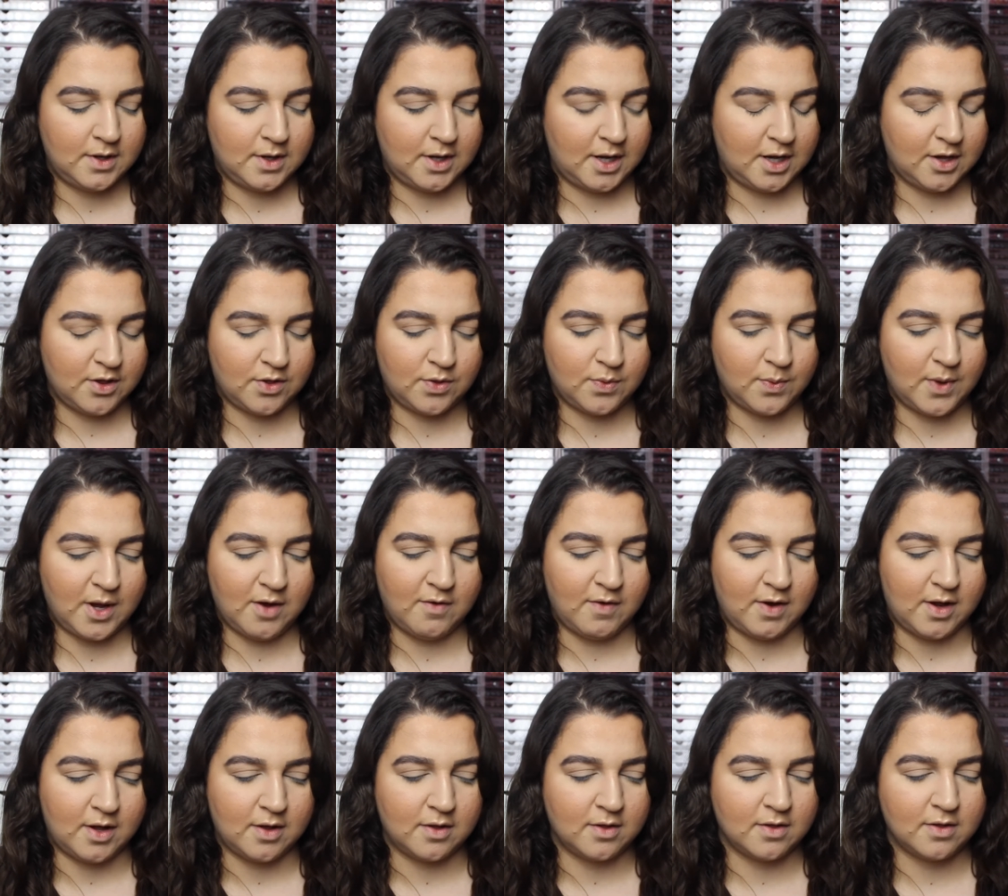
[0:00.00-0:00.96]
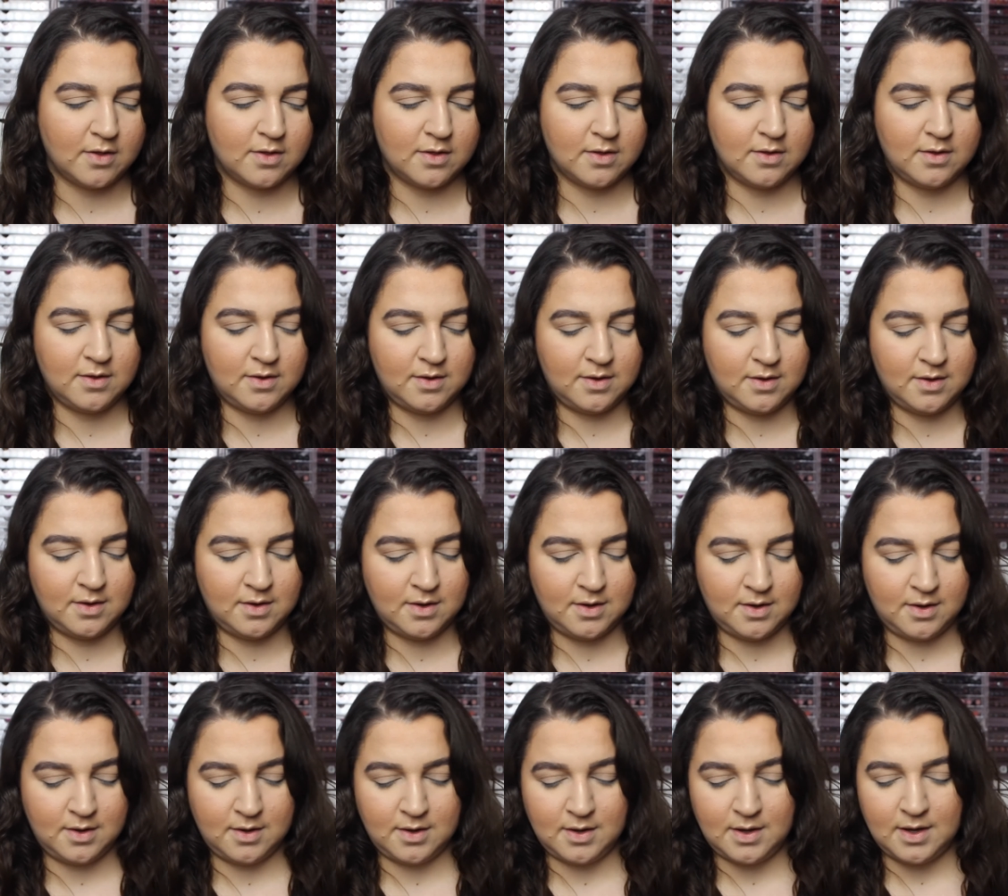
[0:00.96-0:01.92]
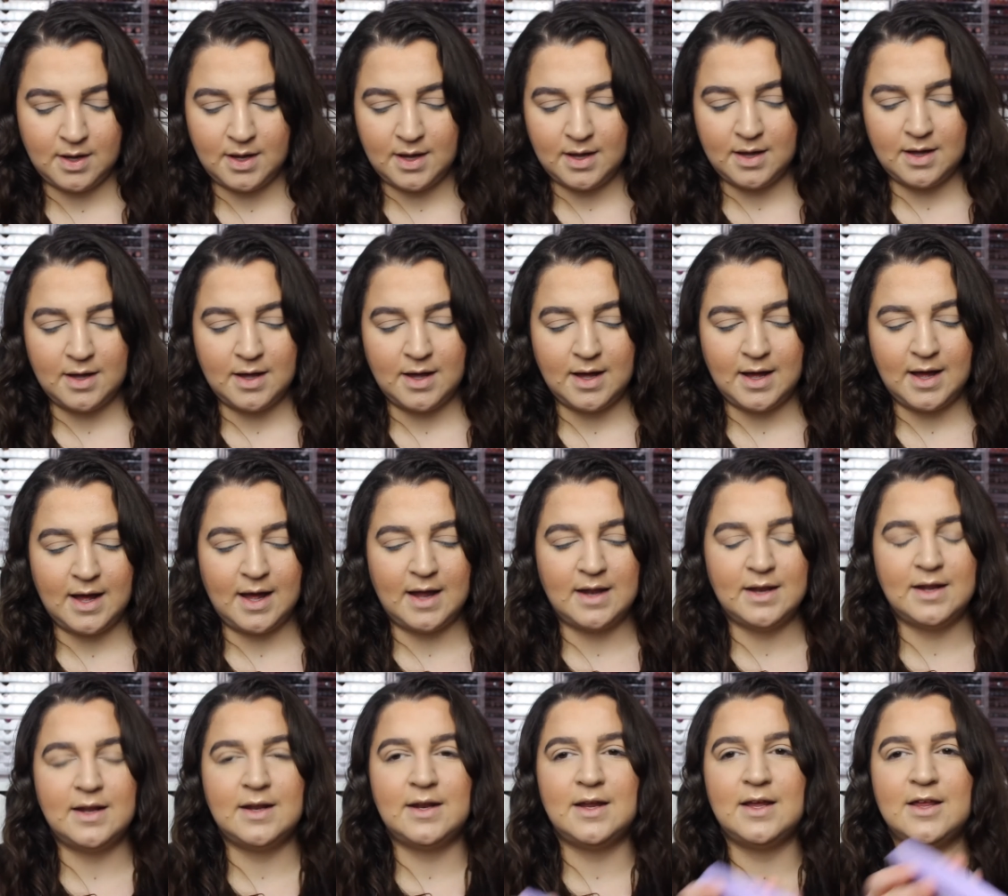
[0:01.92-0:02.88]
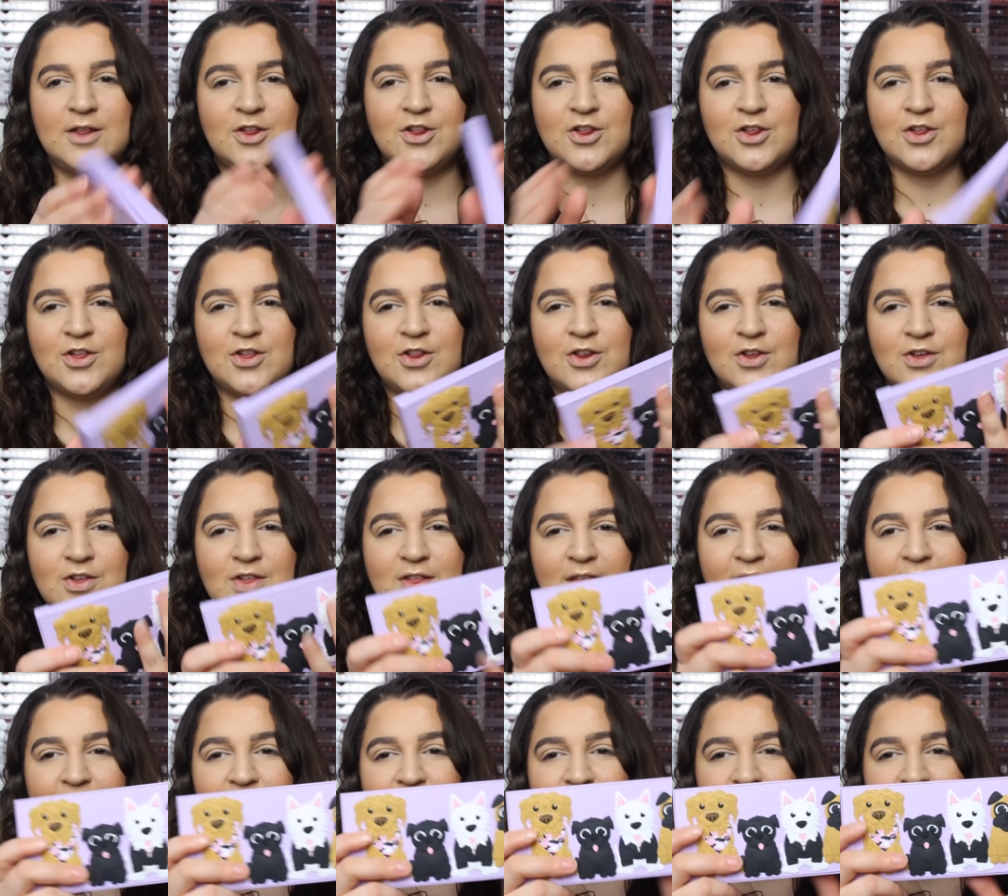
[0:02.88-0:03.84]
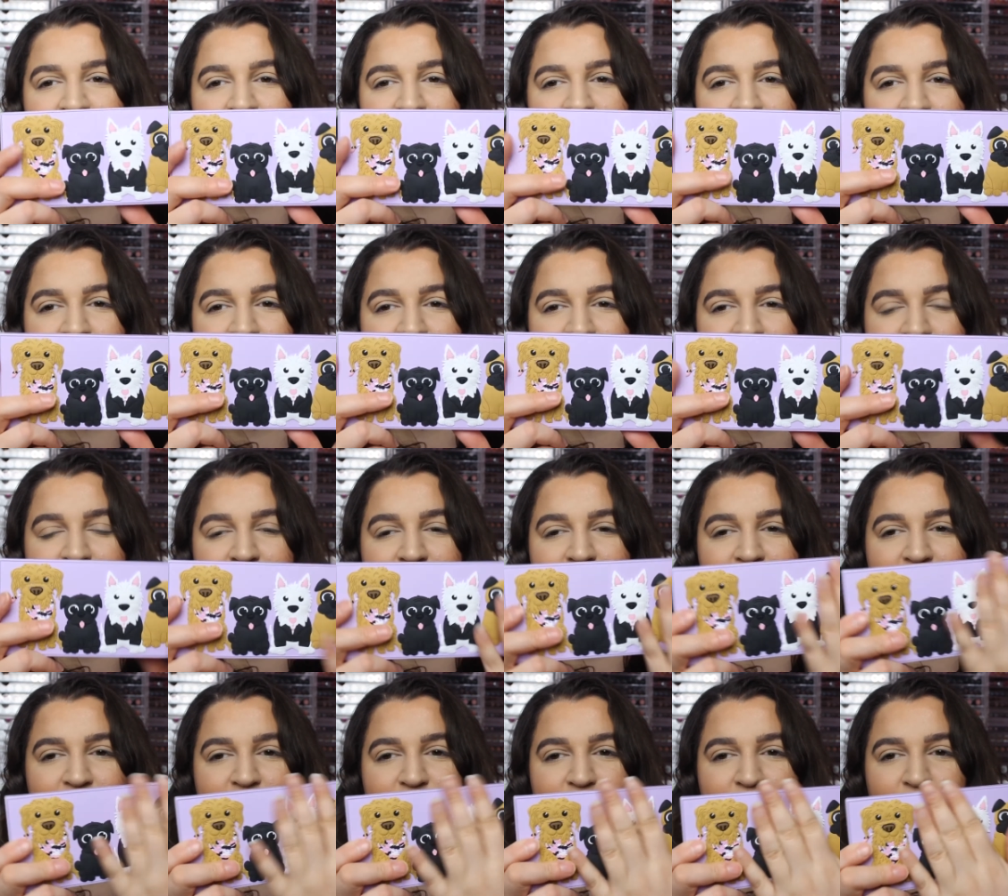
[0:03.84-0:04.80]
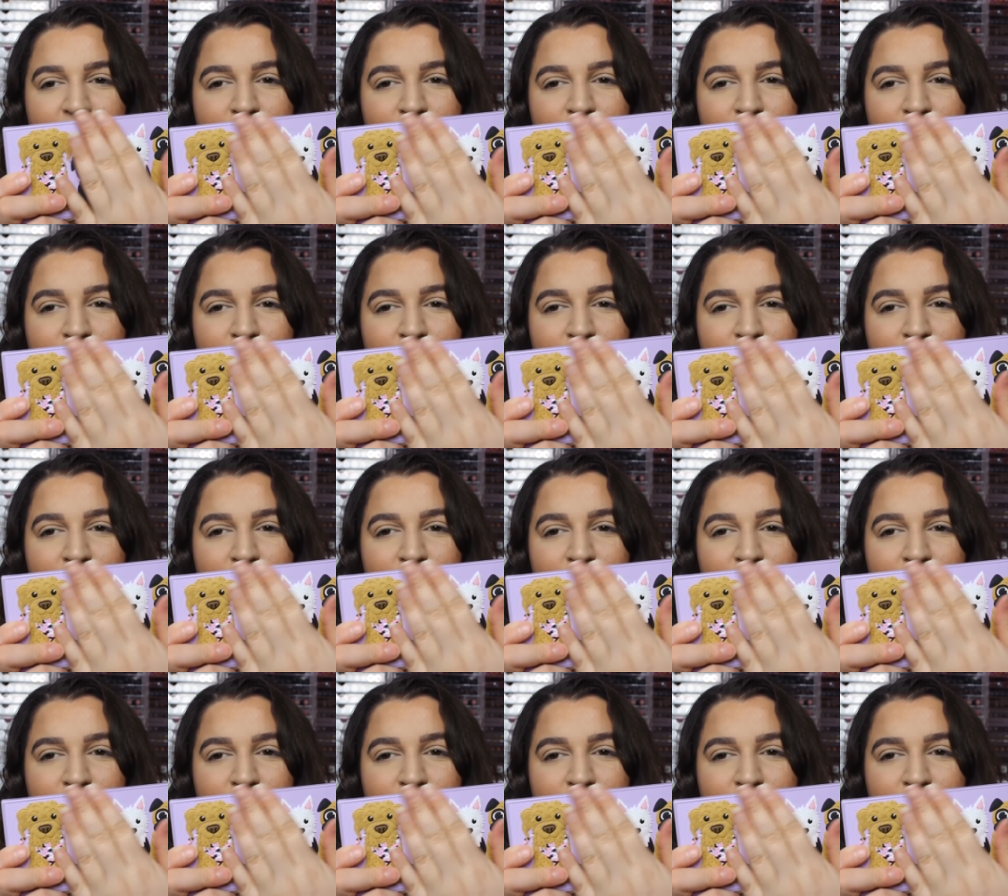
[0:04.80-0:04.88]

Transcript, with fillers: I swear it is. And then it just looks like this. It's so